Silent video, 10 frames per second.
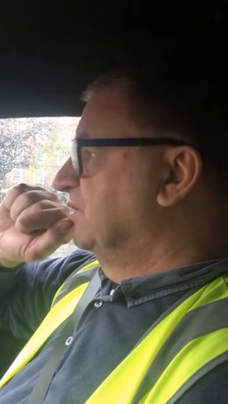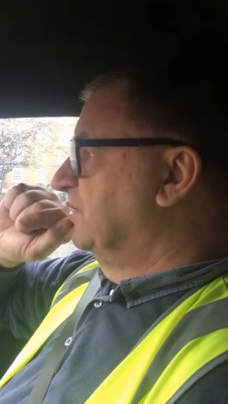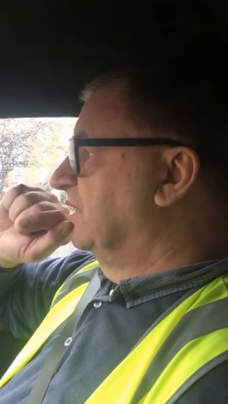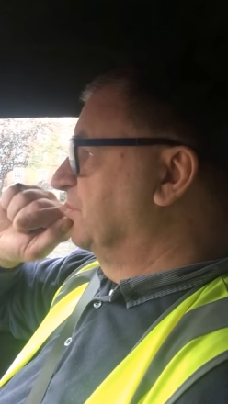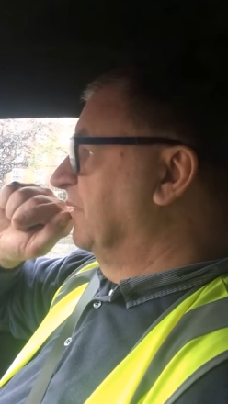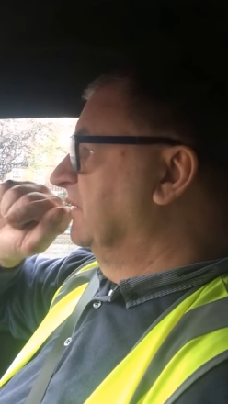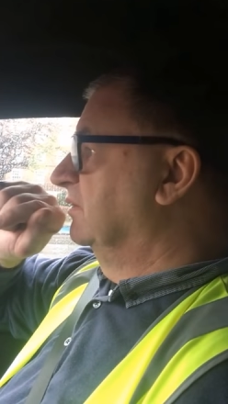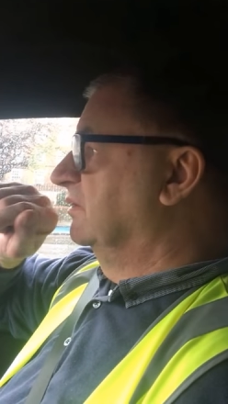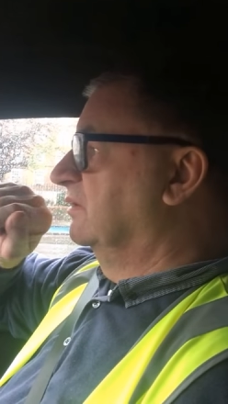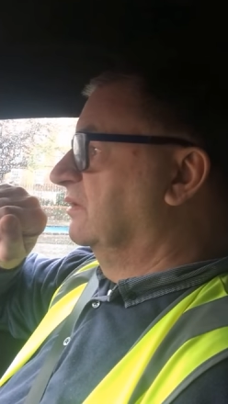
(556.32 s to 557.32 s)
She said to me,
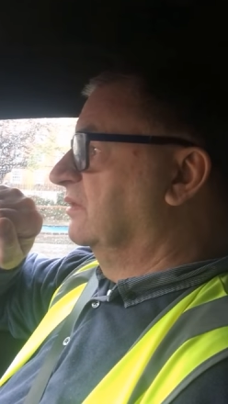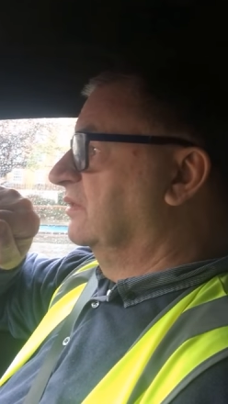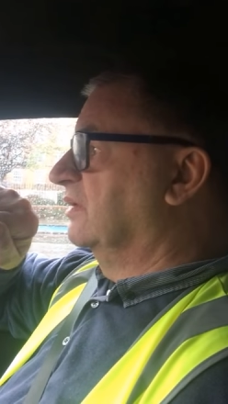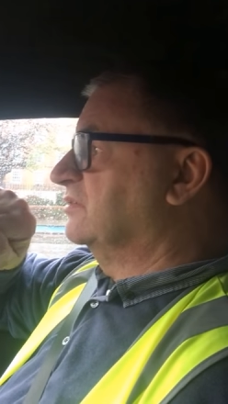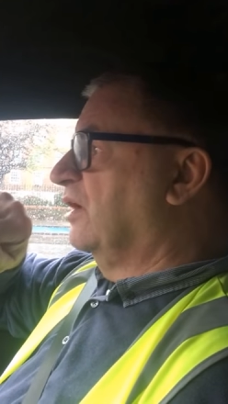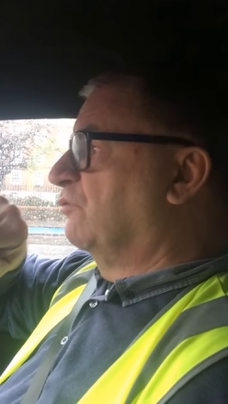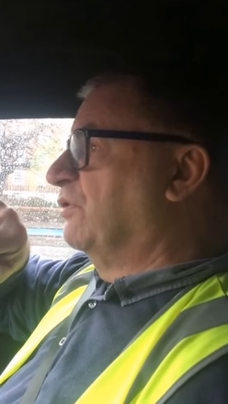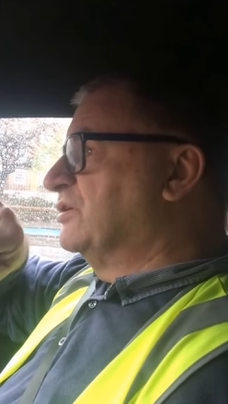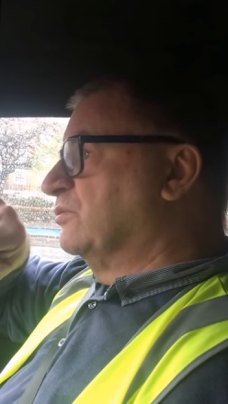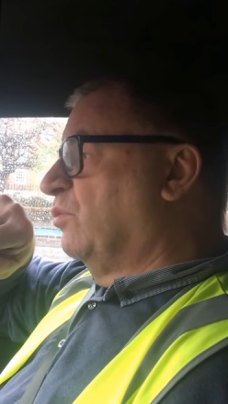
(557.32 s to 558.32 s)
"There's no
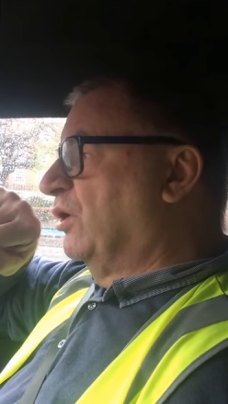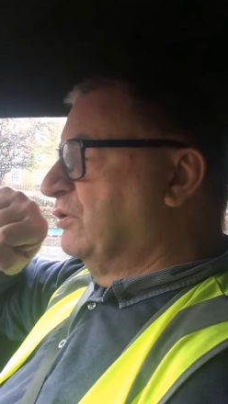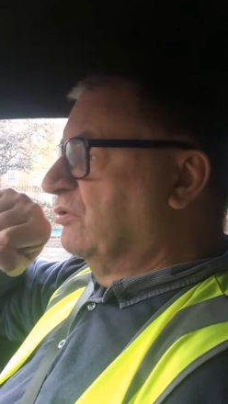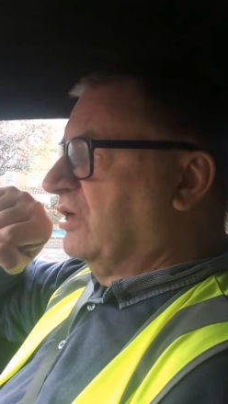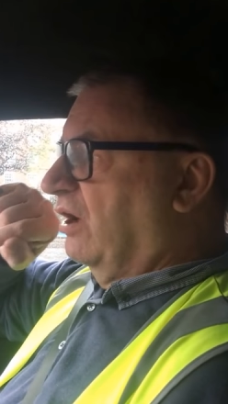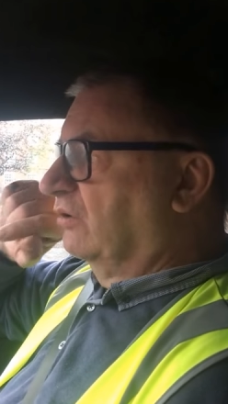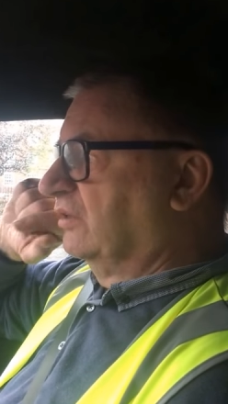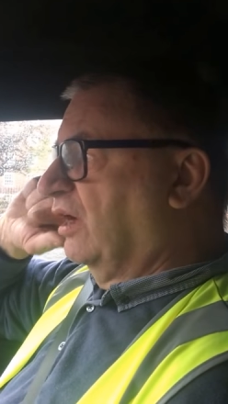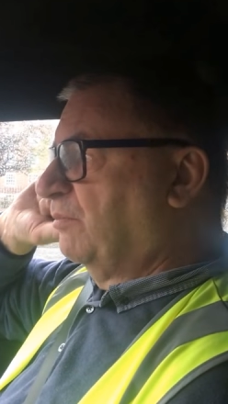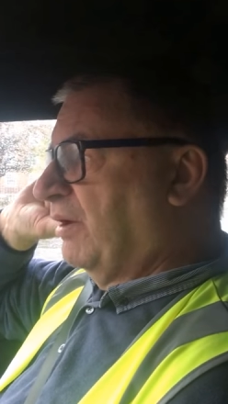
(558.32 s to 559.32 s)
reason why you
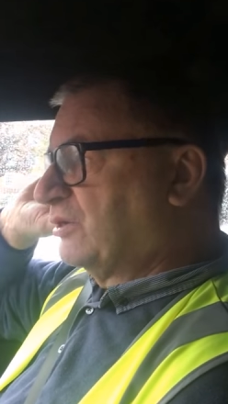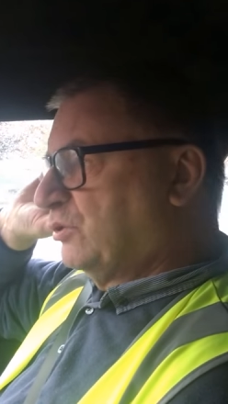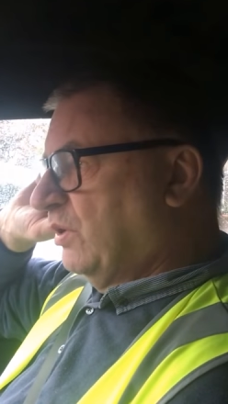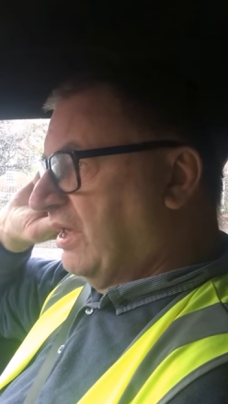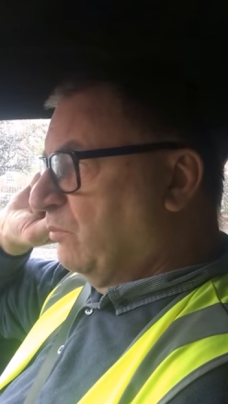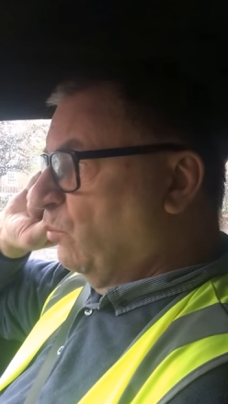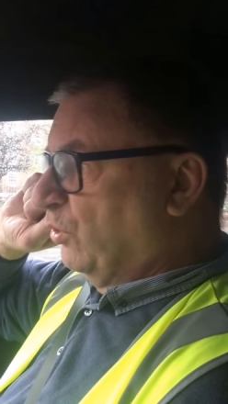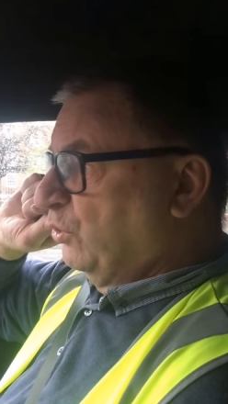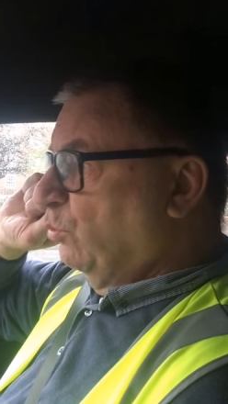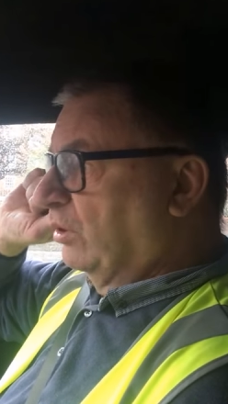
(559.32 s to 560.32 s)
can't go back to eating
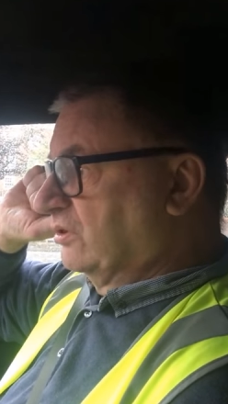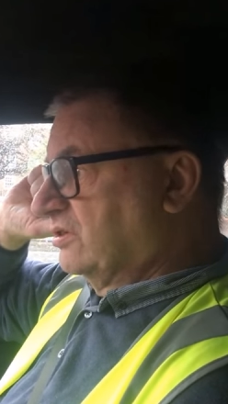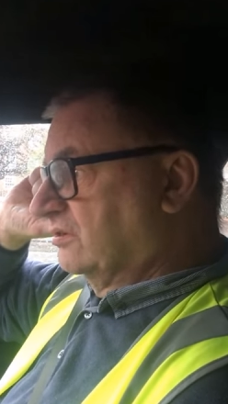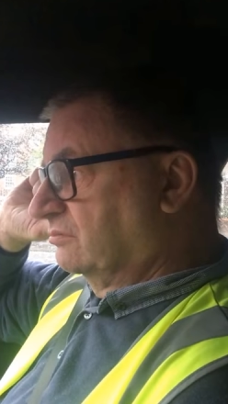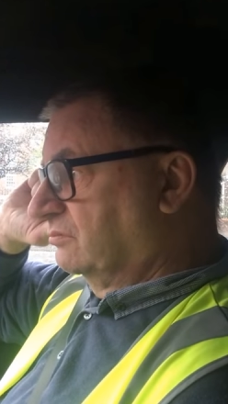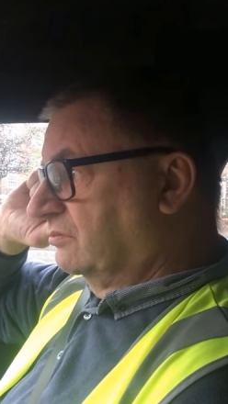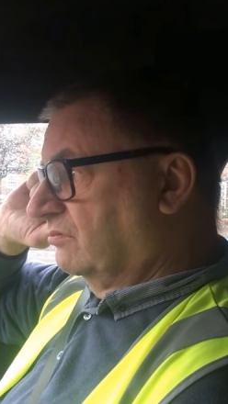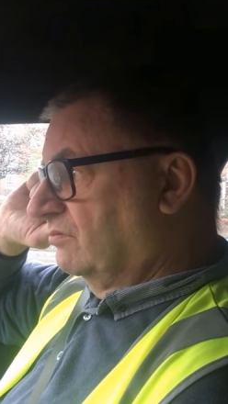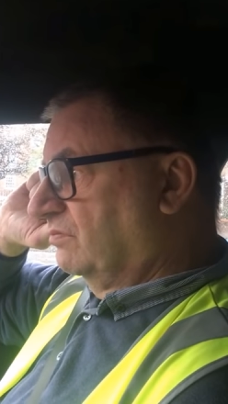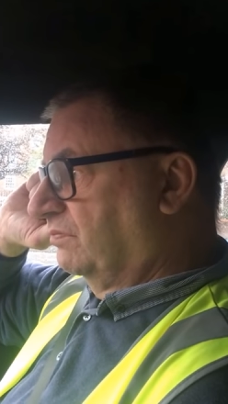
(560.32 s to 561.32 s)
what you want,
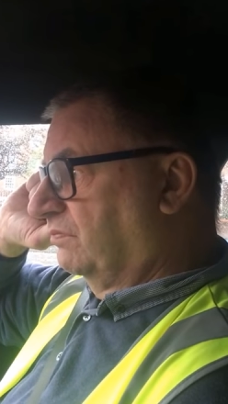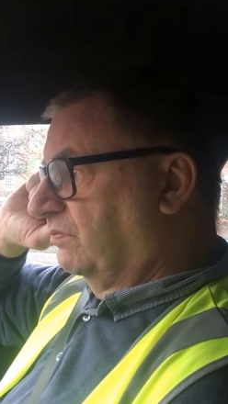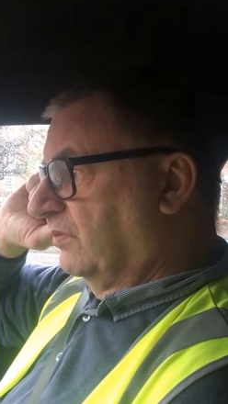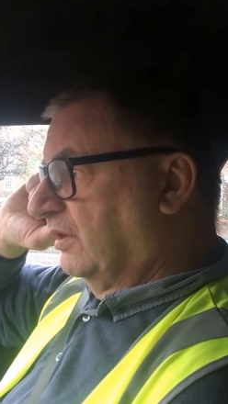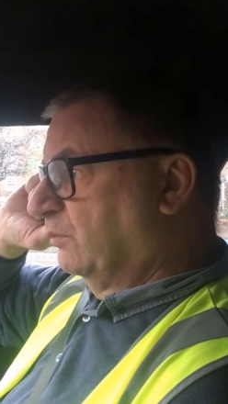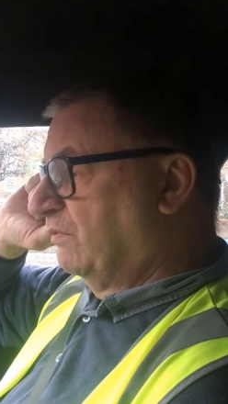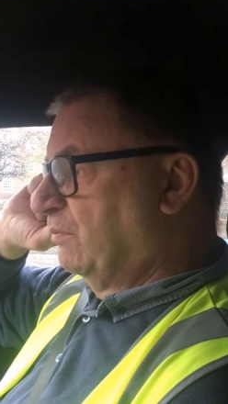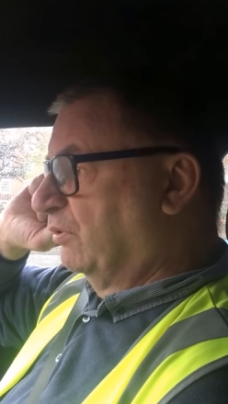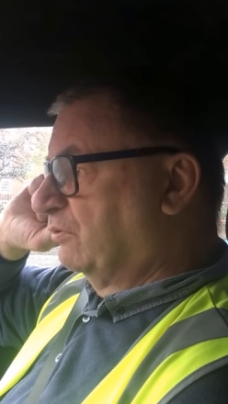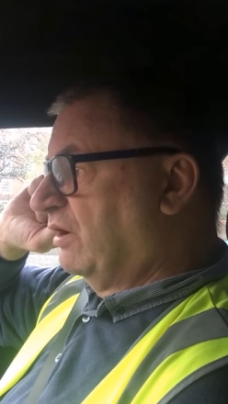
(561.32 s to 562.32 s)

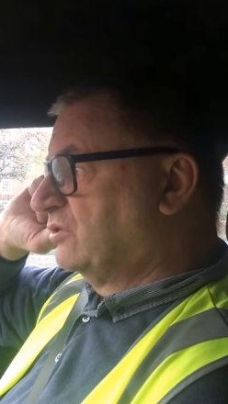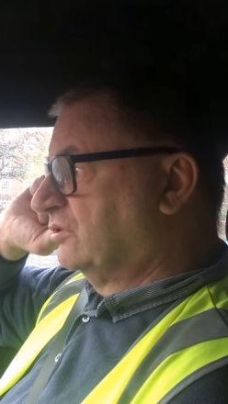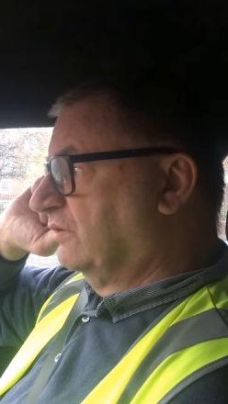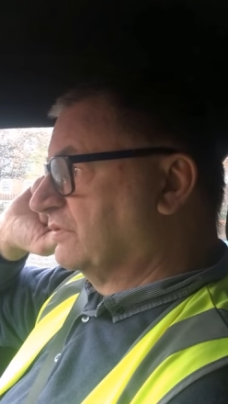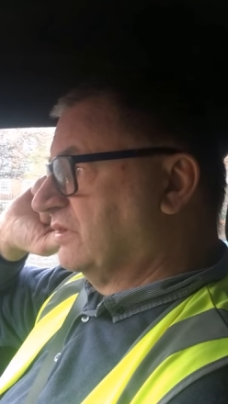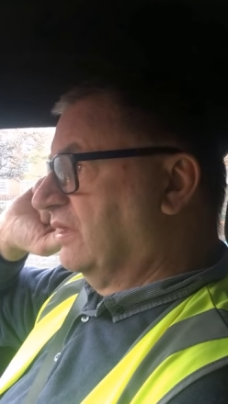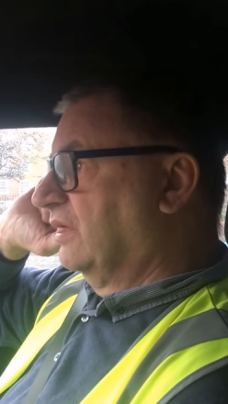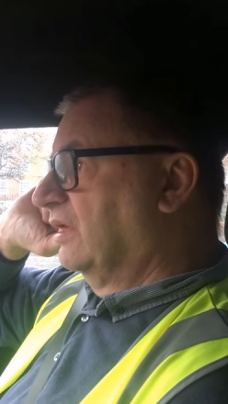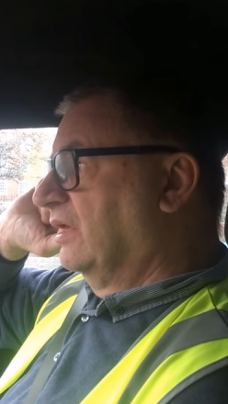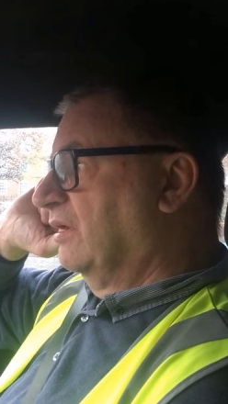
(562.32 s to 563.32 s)
within moderation, obviously,
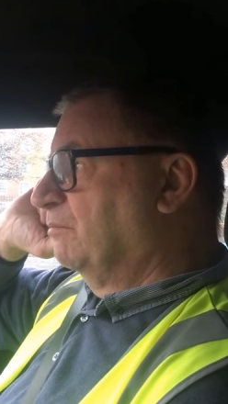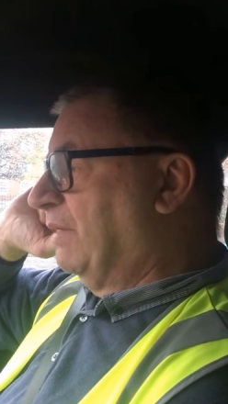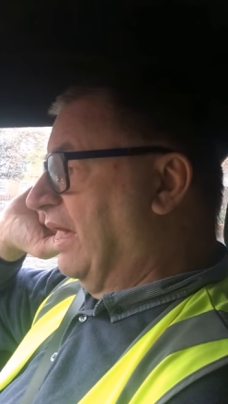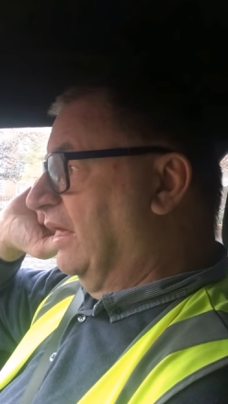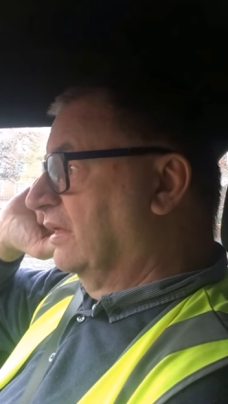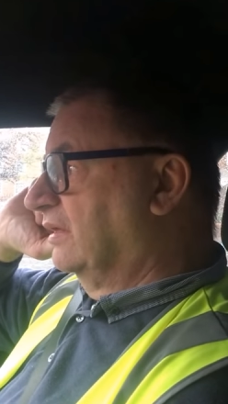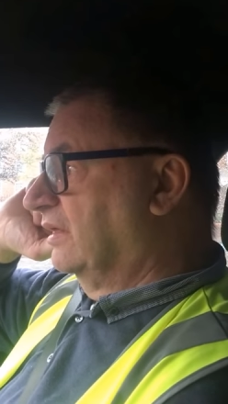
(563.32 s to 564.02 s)
but